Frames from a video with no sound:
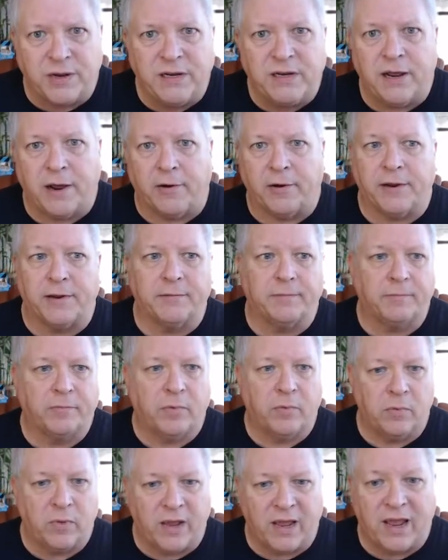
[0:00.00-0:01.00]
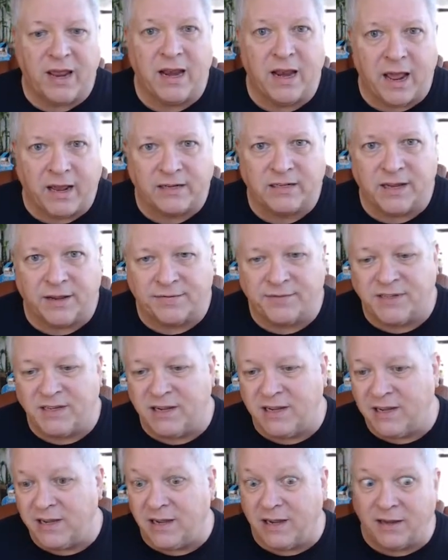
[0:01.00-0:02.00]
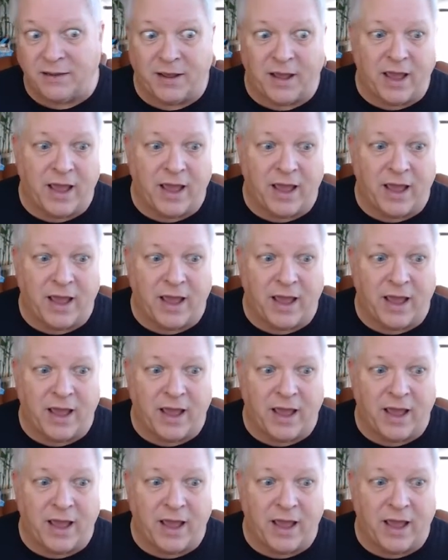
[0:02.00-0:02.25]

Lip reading: tearing in XFCE,